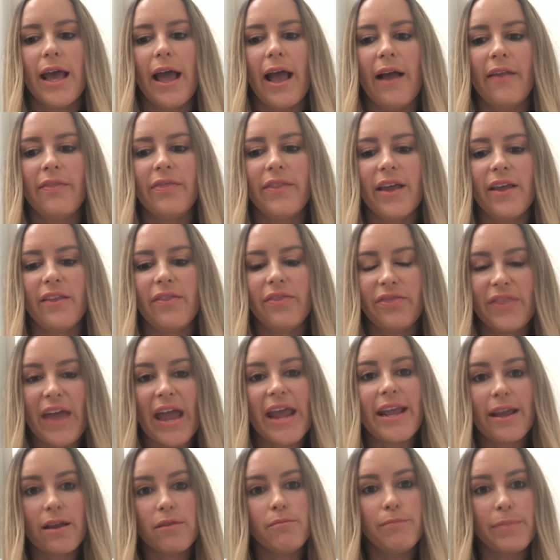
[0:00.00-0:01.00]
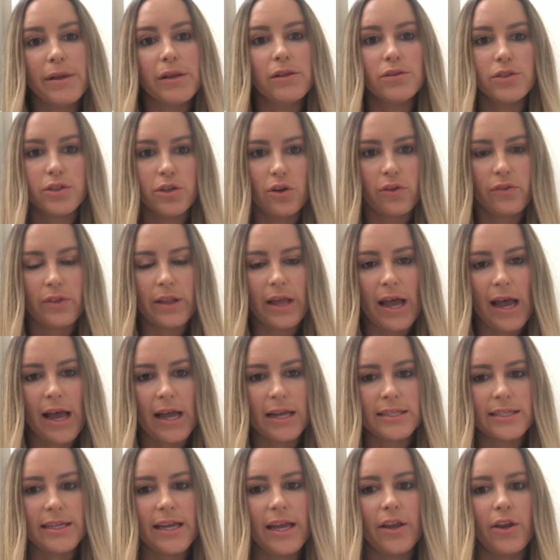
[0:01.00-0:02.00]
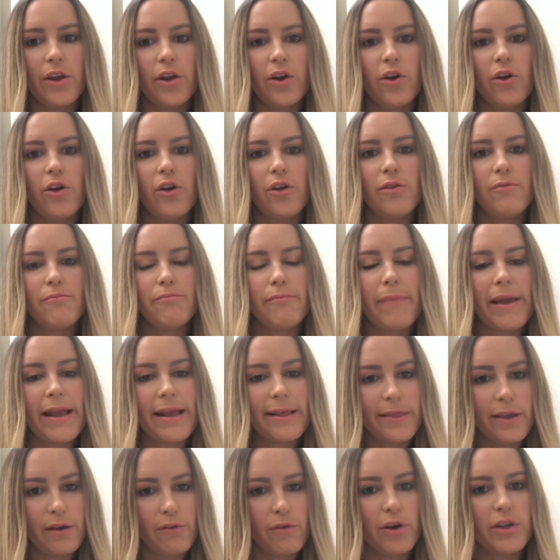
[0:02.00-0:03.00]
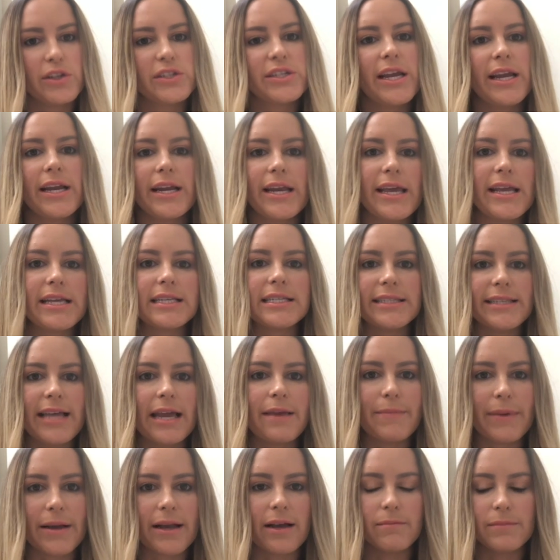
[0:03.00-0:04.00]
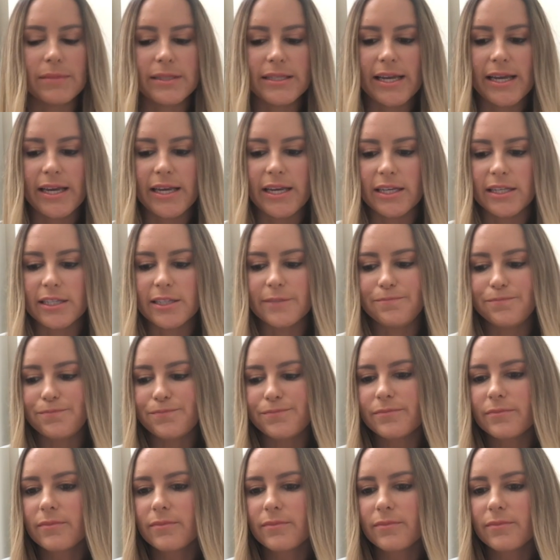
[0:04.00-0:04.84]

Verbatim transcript: And then they can build on that and, you know, make their own techniques as they become seniors.